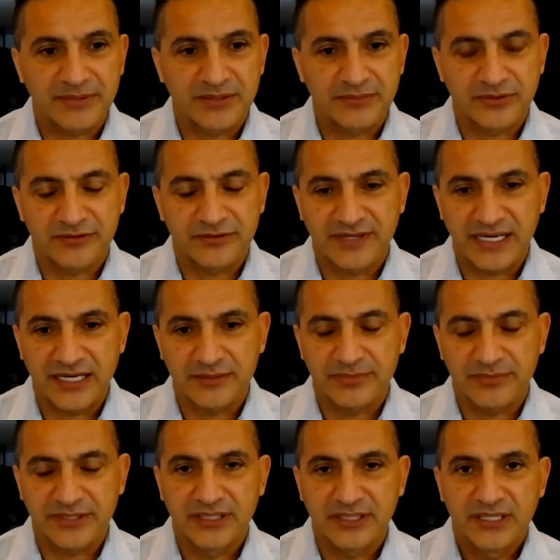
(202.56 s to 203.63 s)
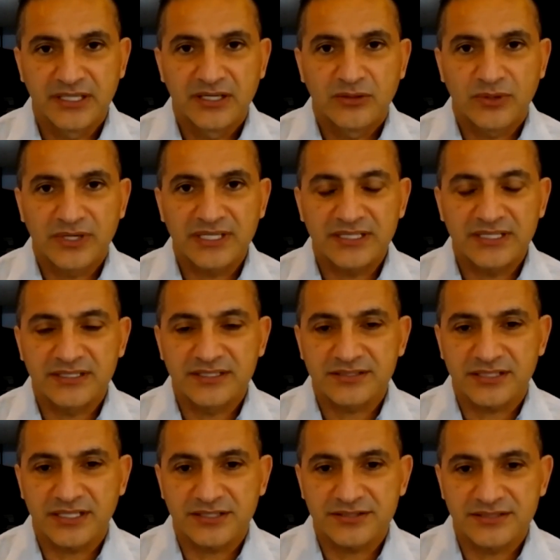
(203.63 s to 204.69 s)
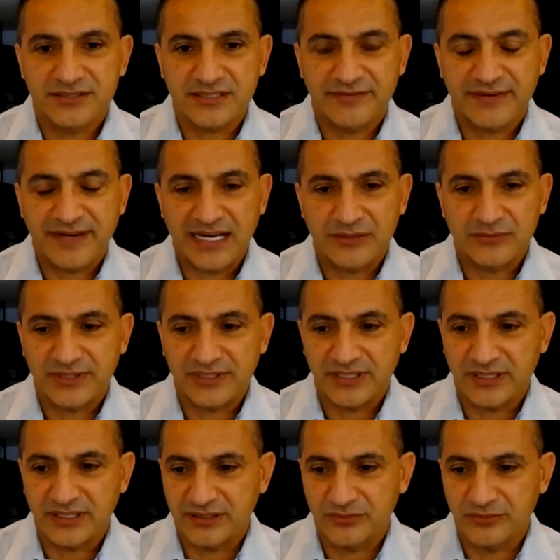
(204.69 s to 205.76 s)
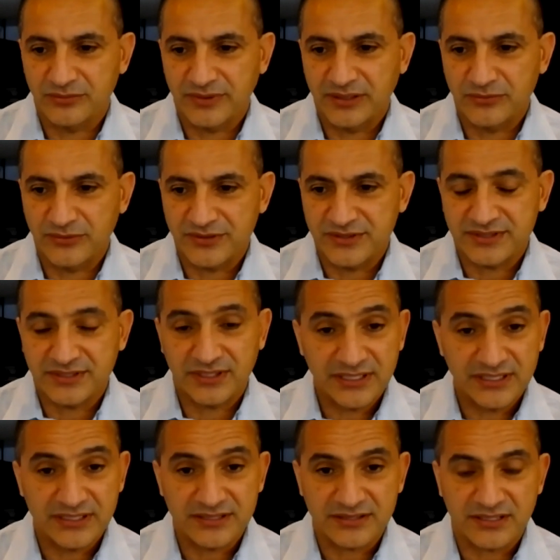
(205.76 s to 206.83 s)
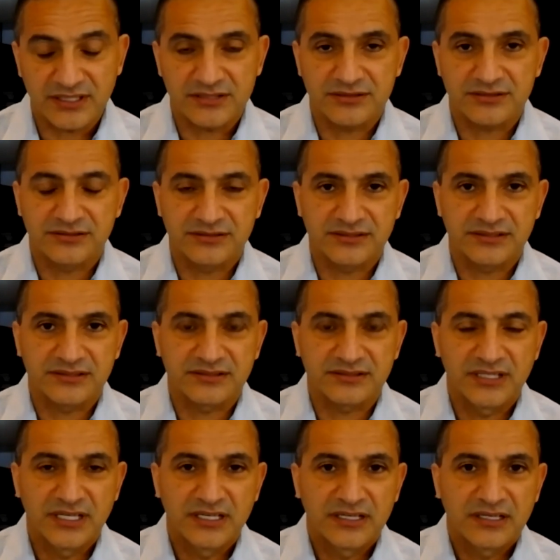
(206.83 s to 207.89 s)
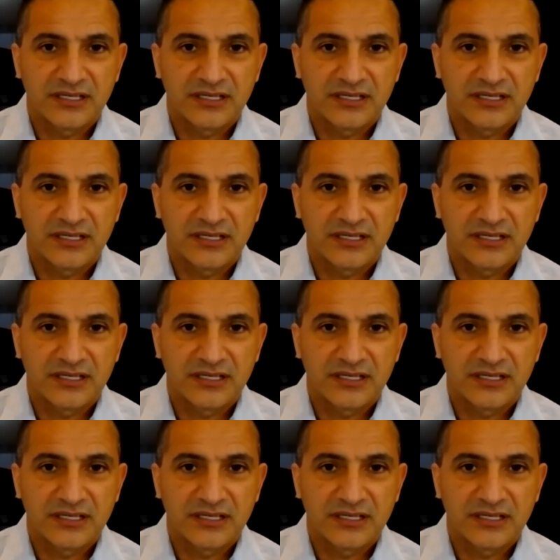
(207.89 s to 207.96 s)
lab can provide. But one of the discussions I've had with Gary, and we're still in discussions, is